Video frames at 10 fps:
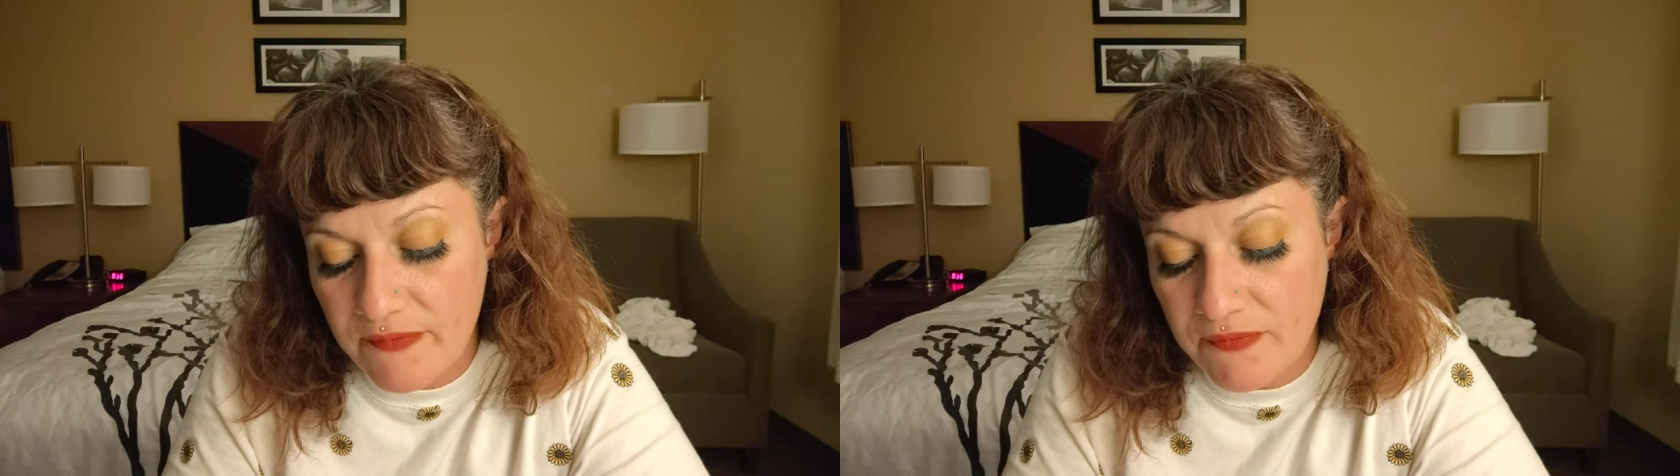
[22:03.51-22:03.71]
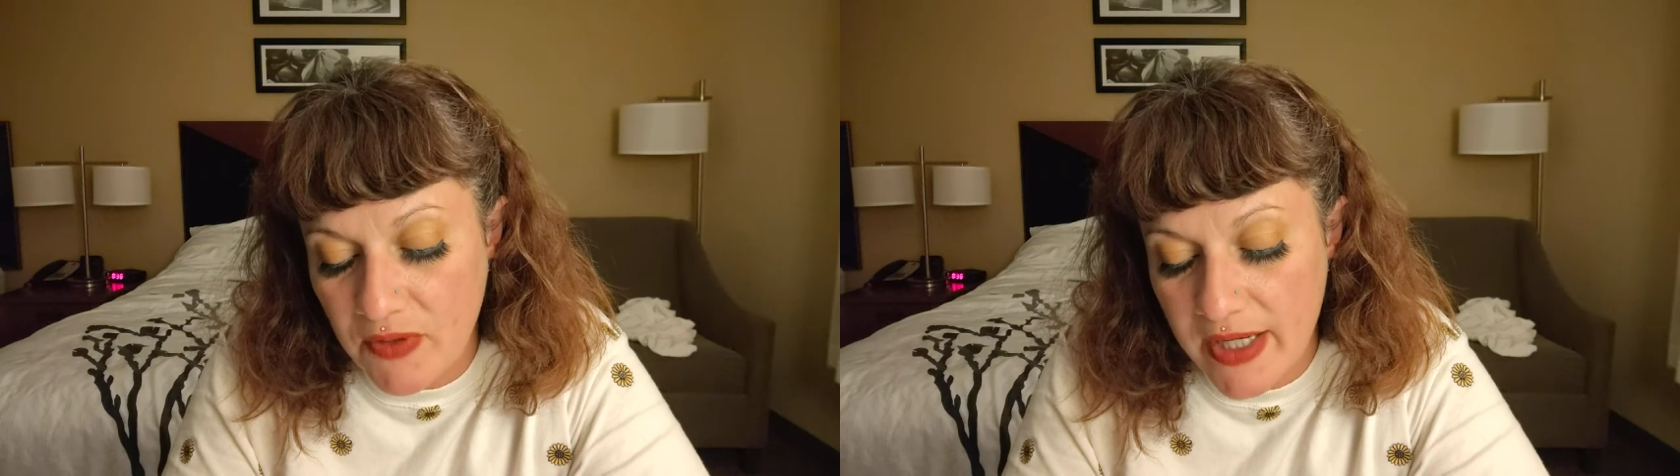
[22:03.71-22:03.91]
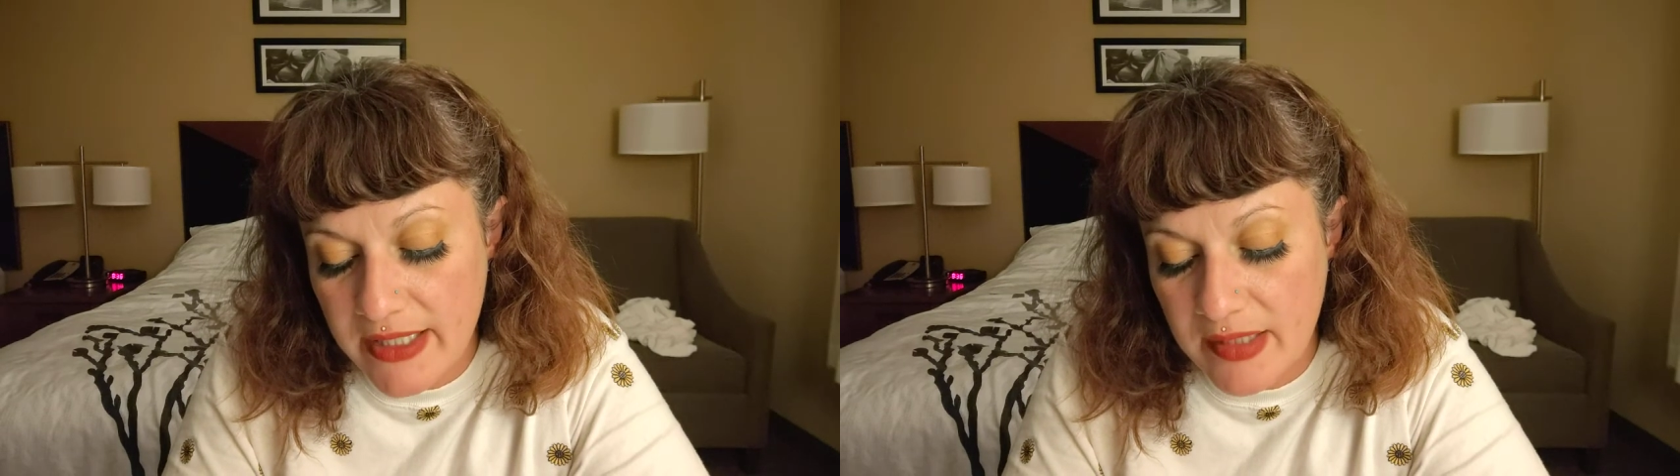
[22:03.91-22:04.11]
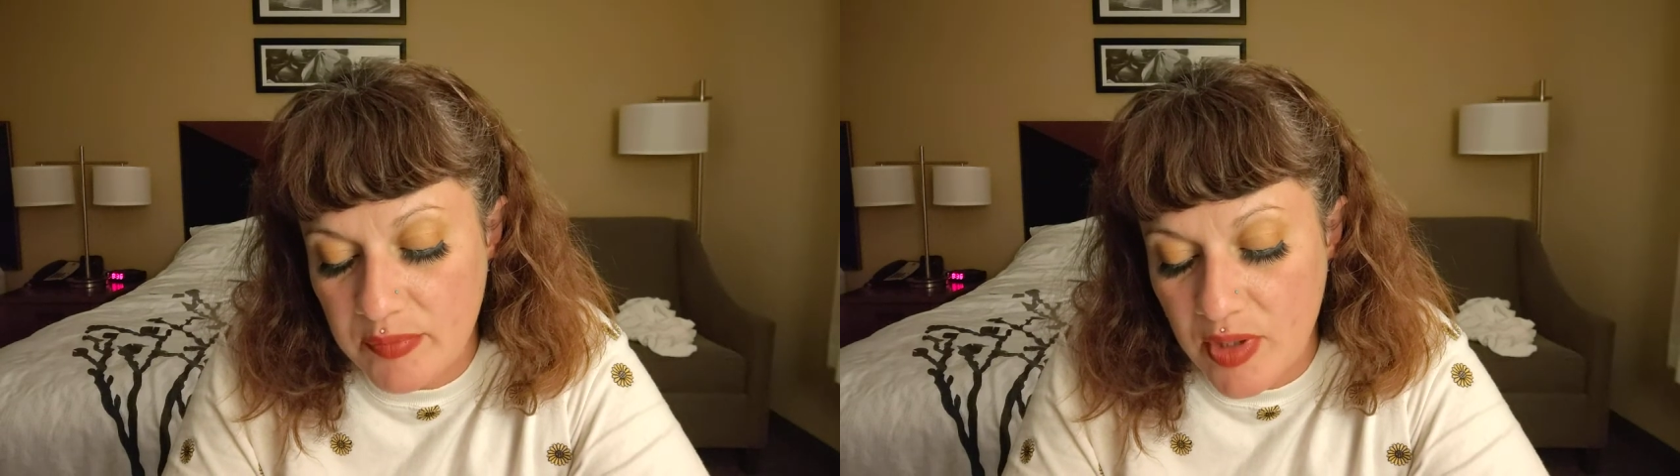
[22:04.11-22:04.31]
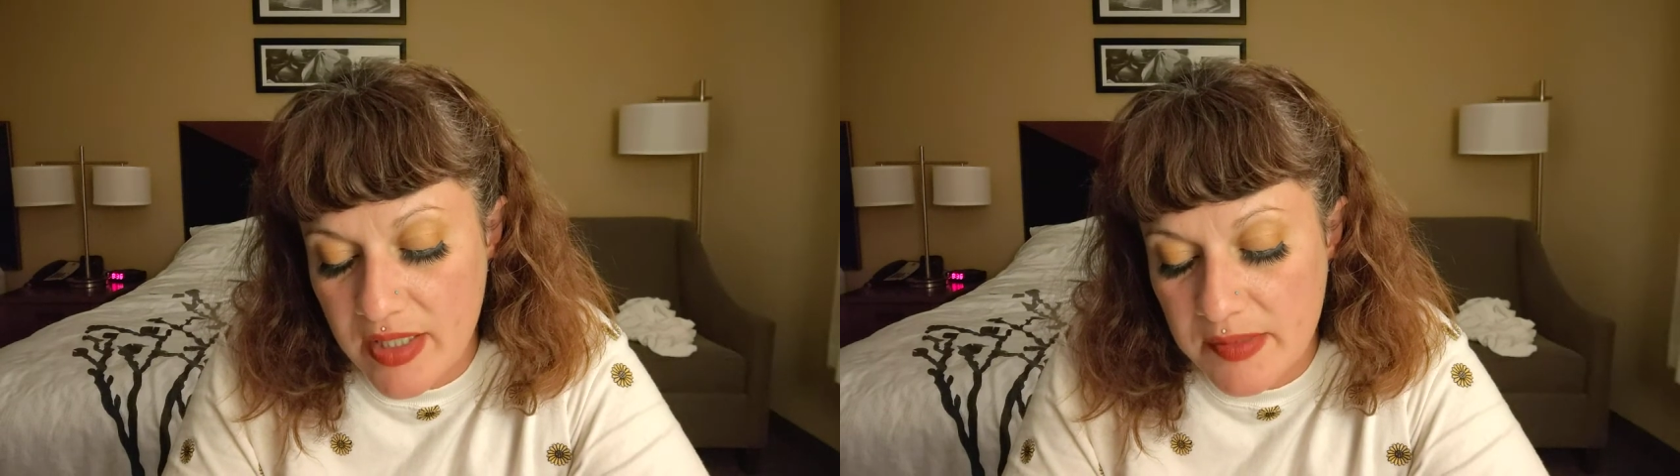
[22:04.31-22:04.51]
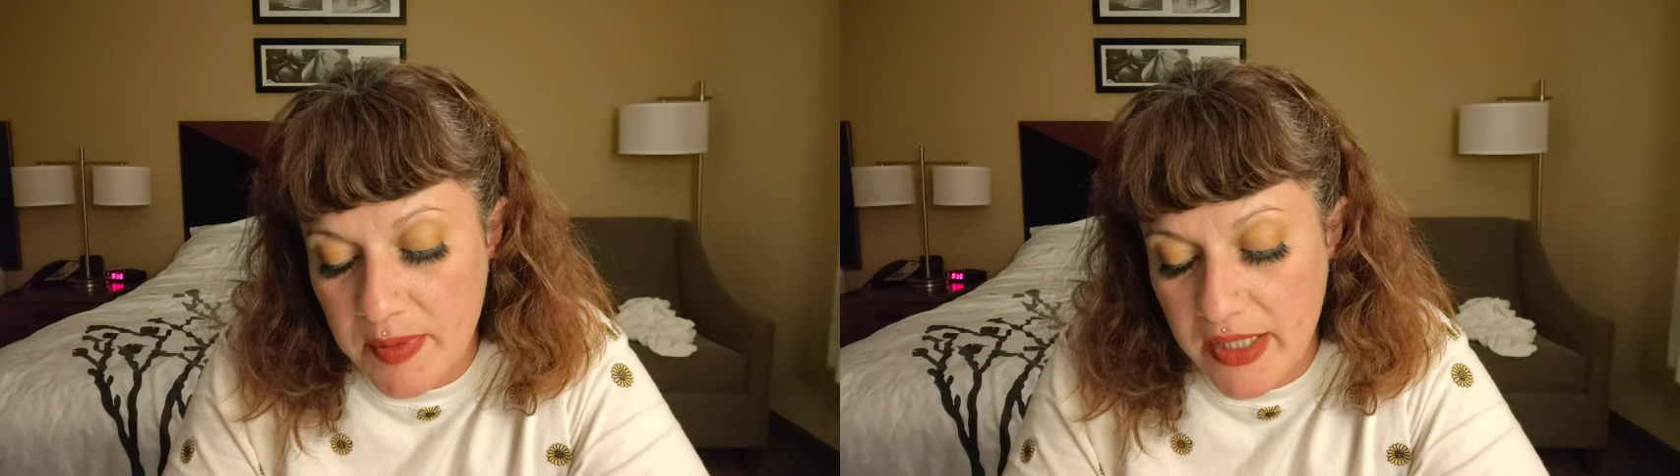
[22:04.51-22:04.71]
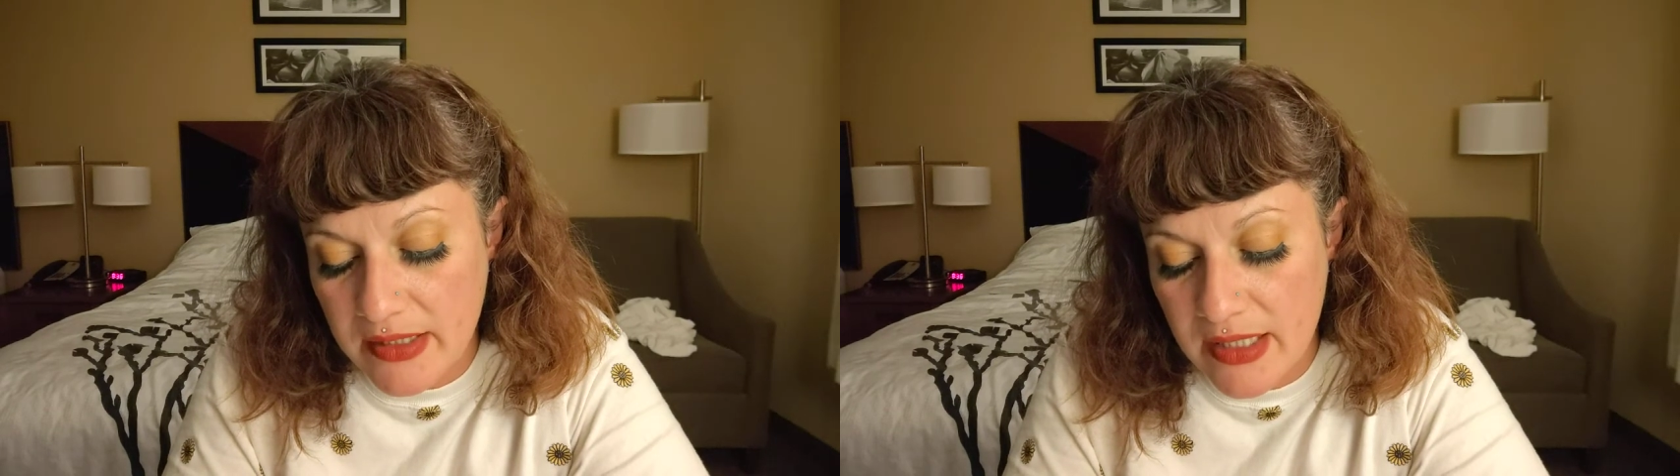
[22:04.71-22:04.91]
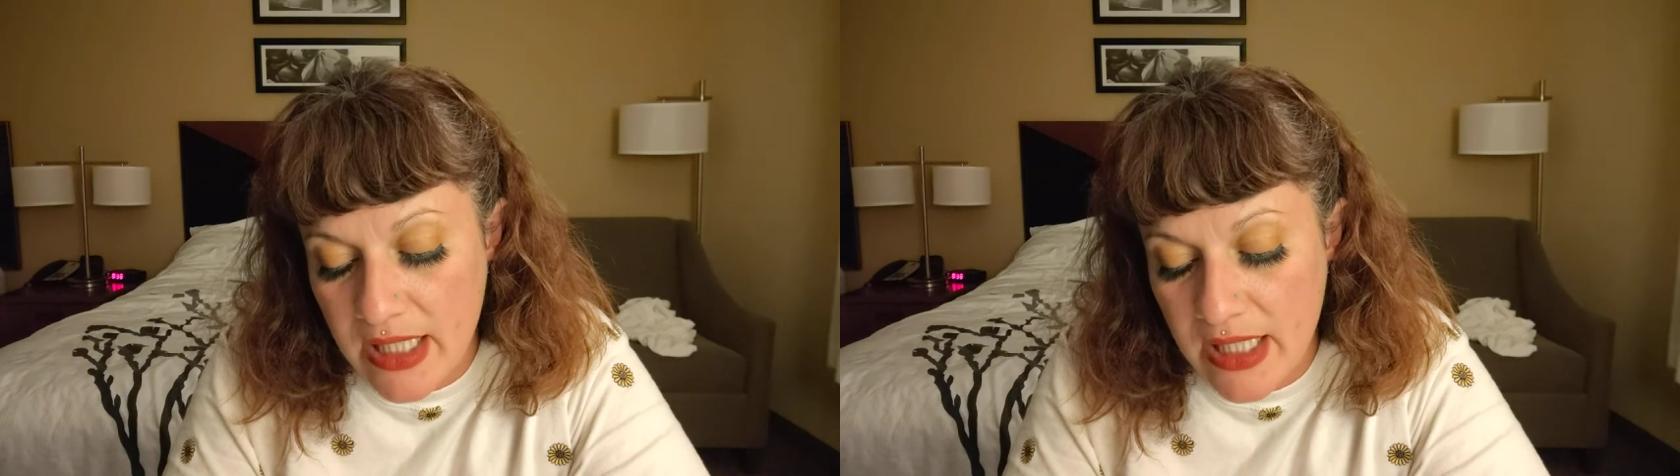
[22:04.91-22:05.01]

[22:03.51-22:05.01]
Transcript: a frightening prospect.